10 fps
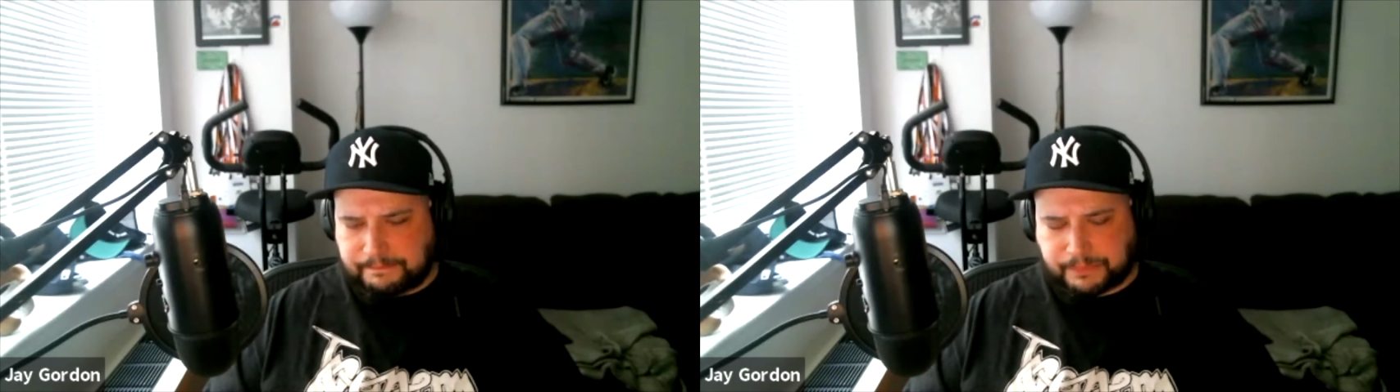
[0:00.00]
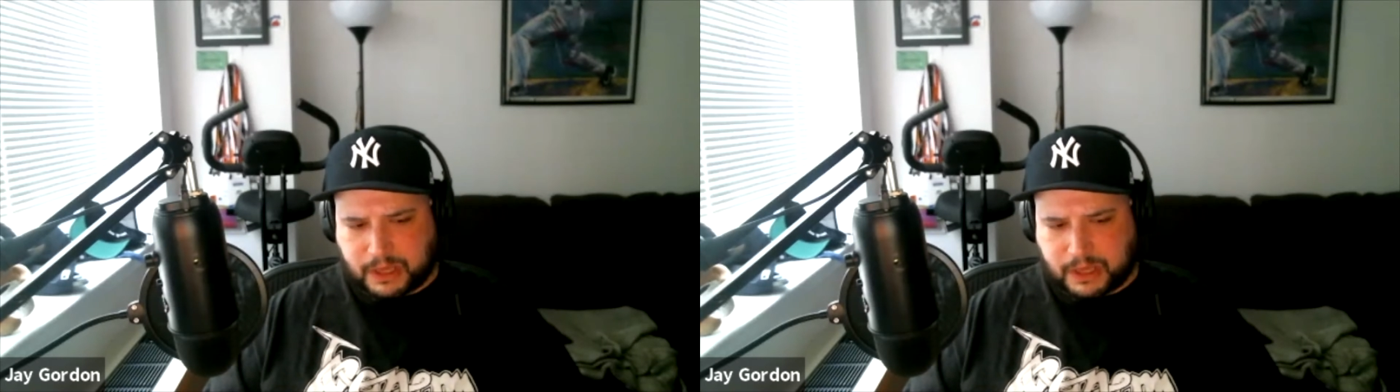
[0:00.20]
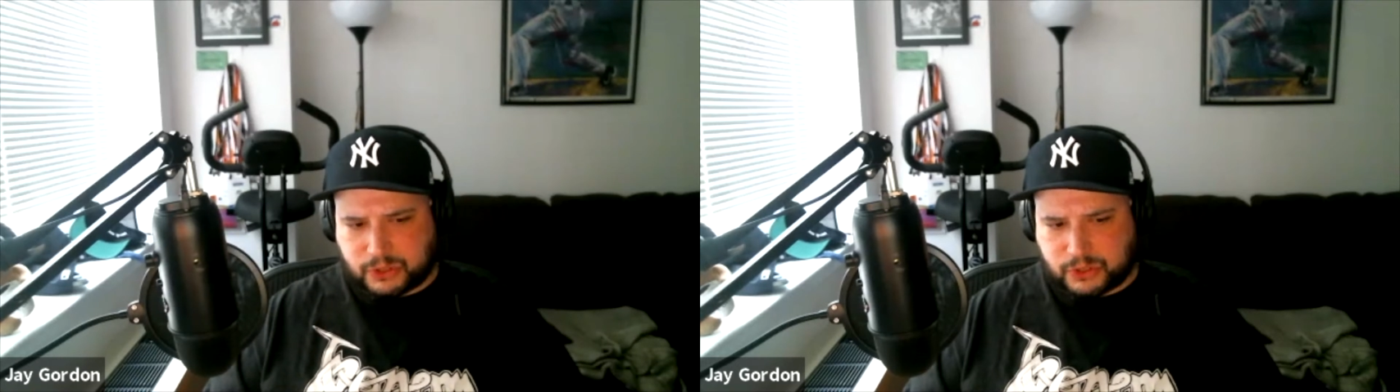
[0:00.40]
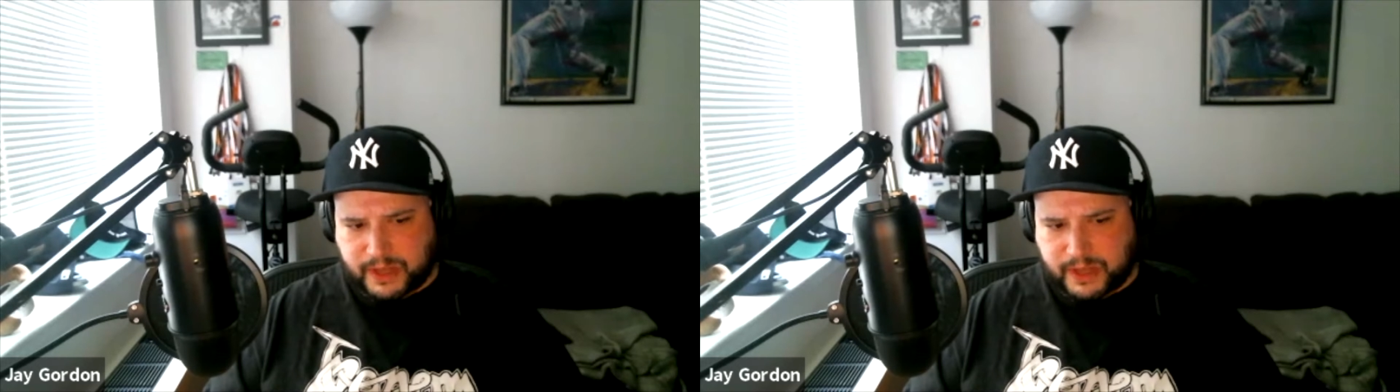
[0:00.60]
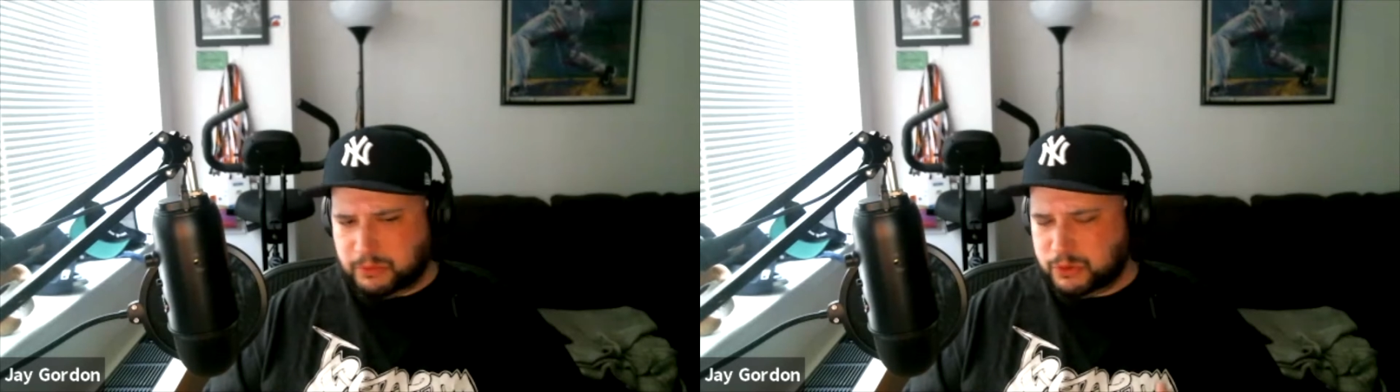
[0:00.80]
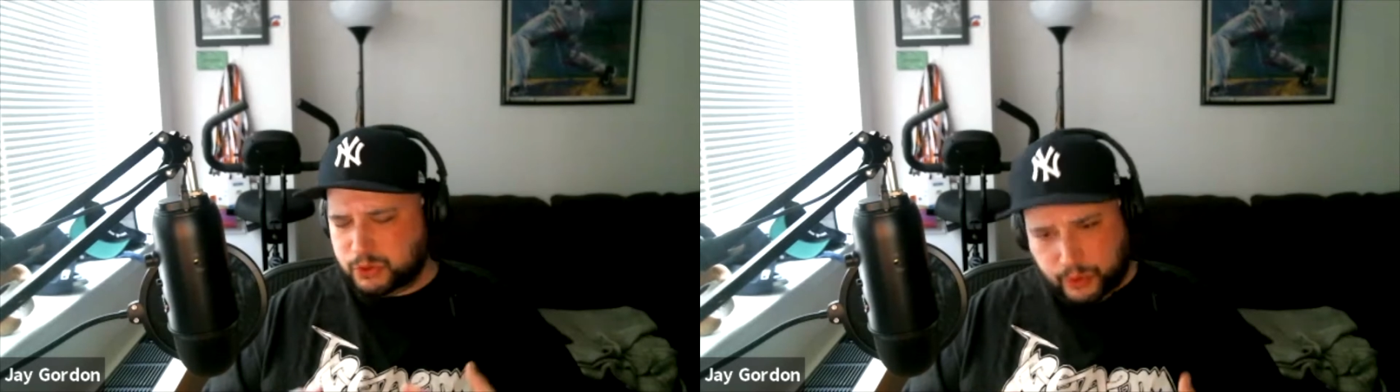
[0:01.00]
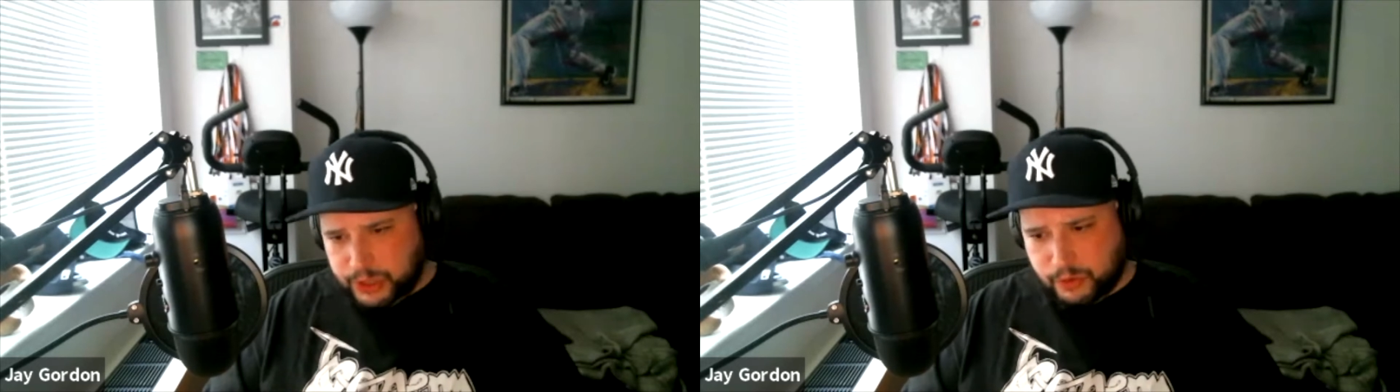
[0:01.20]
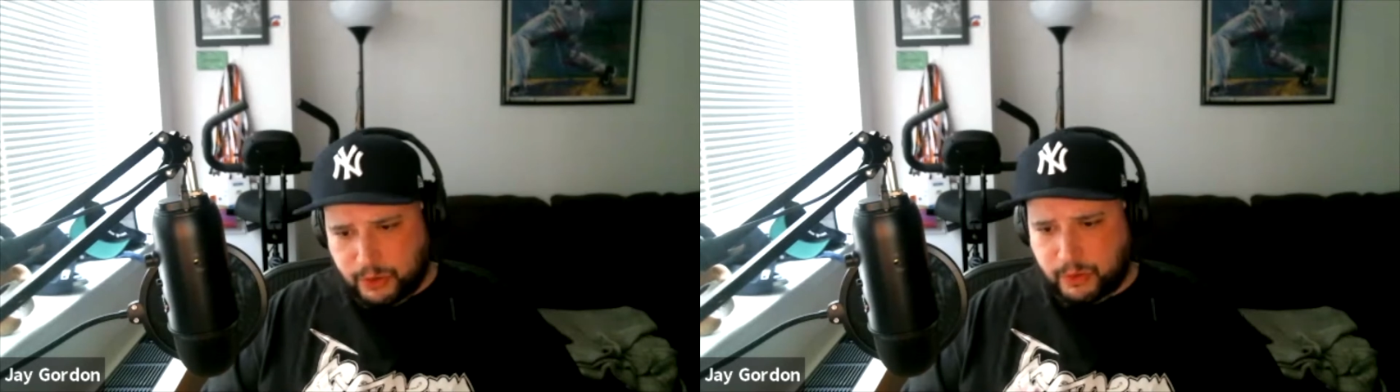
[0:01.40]
And so that was a really
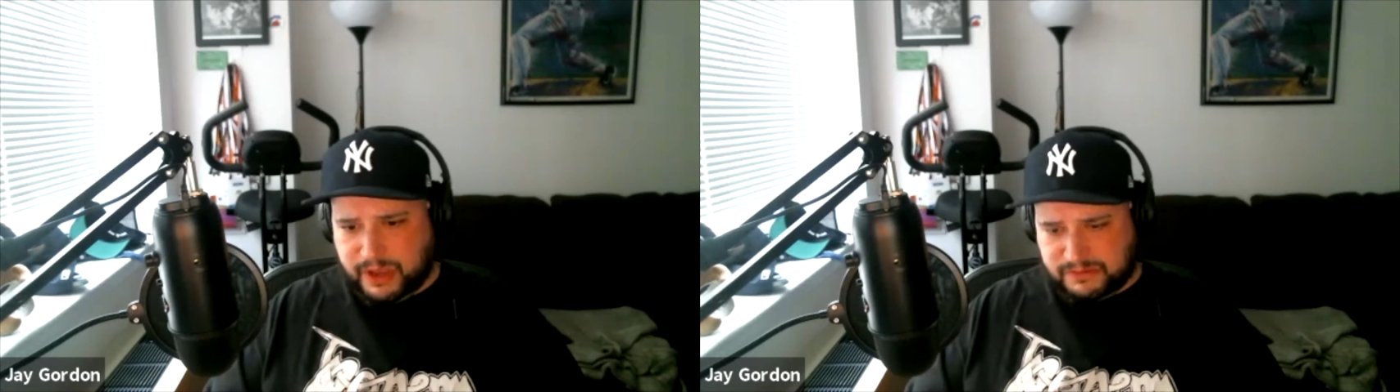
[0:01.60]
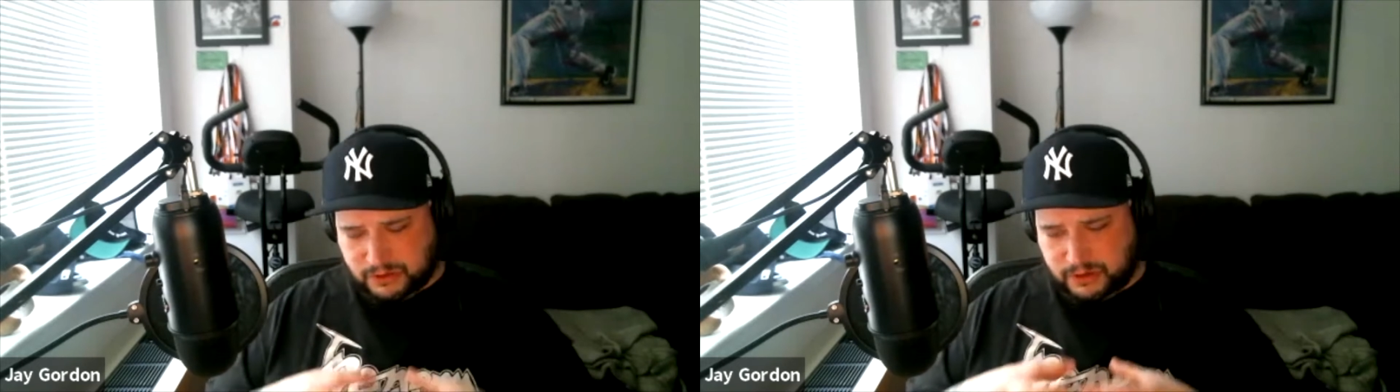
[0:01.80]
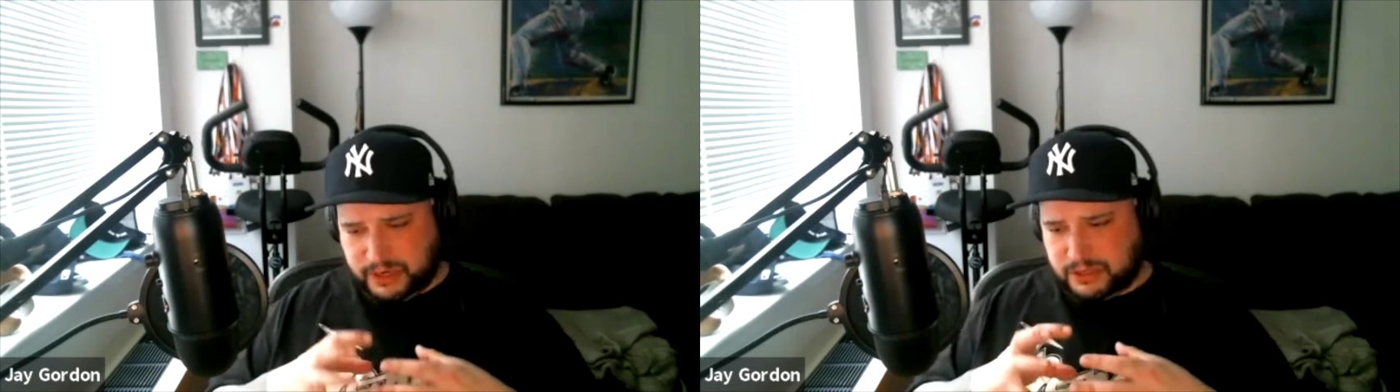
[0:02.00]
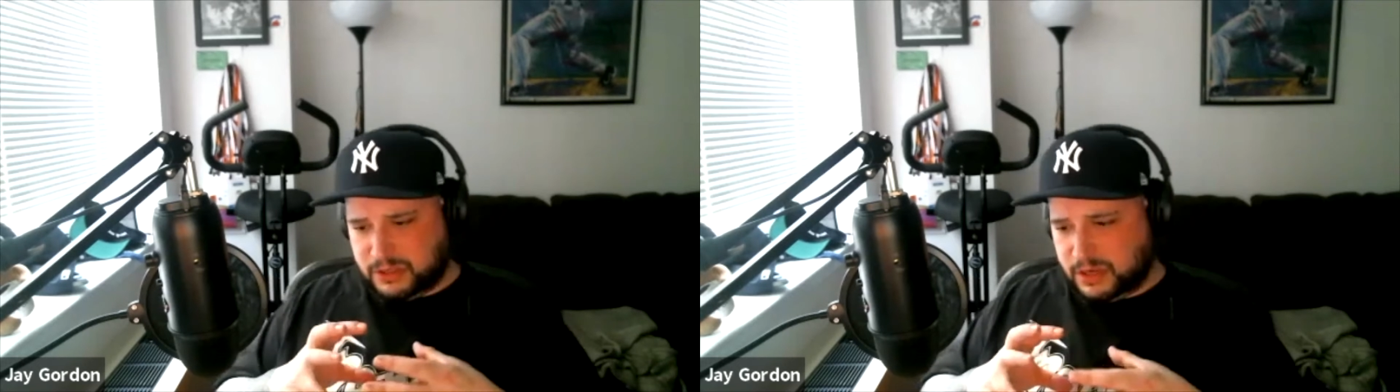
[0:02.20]
great way of starting to